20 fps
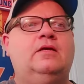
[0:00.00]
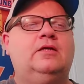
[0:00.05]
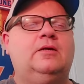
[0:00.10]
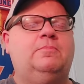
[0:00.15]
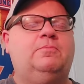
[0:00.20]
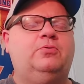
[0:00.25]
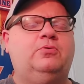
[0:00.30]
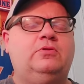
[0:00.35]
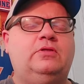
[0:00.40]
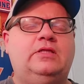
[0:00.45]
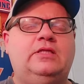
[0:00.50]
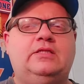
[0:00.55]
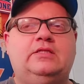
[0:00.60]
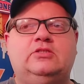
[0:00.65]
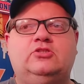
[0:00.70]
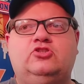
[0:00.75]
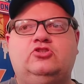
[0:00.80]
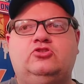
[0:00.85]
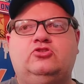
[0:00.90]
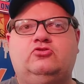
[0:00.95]
Completely
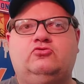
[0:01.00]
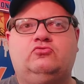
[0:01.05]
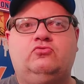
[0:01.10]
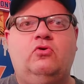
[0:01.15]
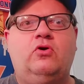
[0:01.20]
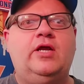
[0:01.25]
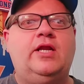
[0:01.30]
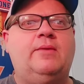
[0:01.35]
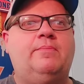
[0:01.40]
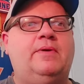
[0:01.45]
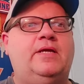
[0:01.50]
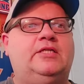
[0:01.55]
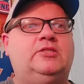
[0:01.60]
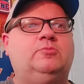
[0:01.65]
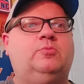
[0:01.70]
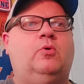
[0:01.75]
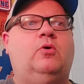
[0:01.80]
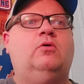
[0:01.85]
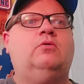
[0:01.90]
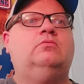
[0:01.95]
destroyed a
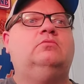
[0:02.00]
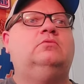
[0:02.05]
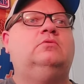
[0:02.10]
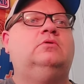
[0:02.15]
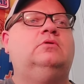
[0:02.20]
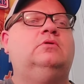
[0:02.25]
baseball.